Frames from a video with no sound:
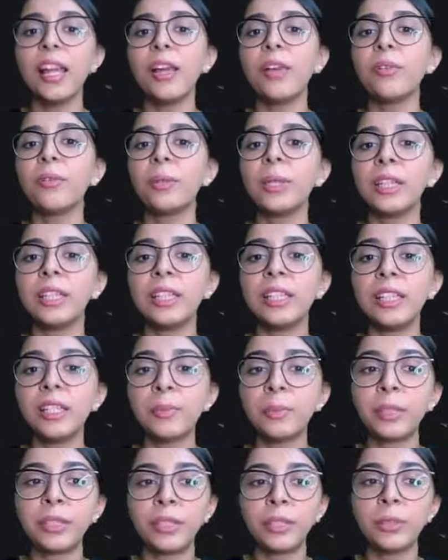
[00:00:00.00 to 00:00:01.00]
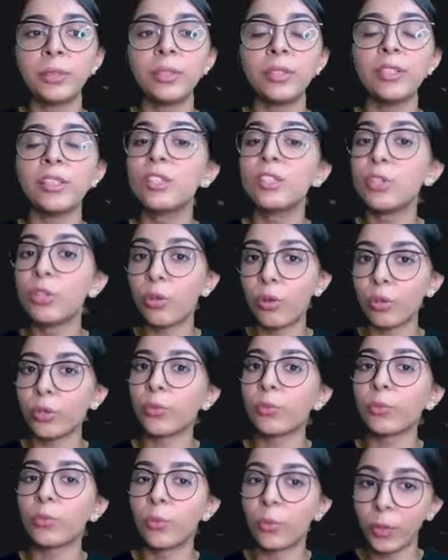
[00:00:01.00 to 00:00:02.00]
where his particular is not
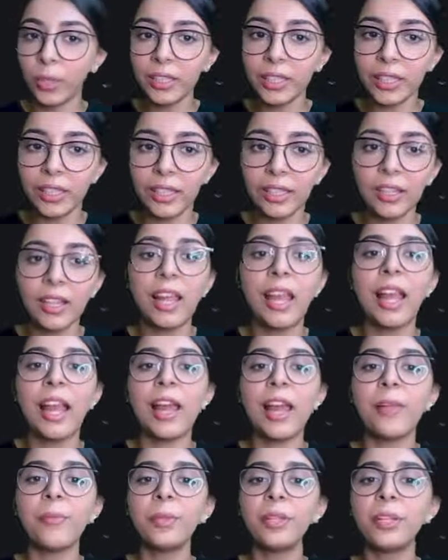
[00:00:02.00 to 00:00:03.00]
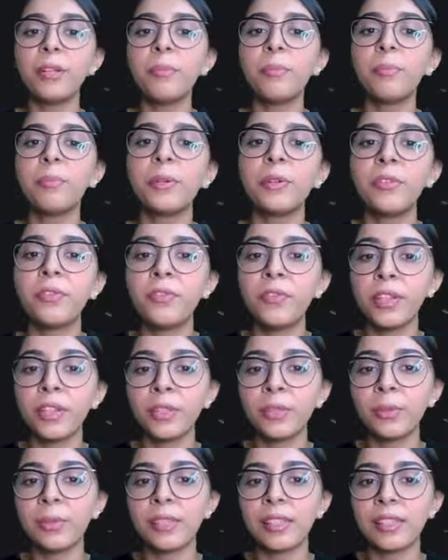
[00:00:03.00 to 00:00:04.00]
wanted, and be a
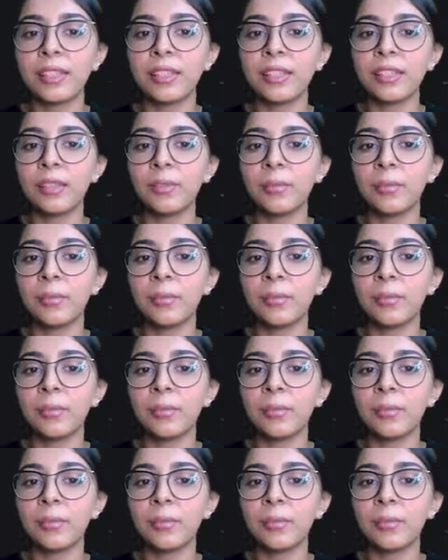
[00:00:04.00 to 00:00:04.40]
perfect nuisance.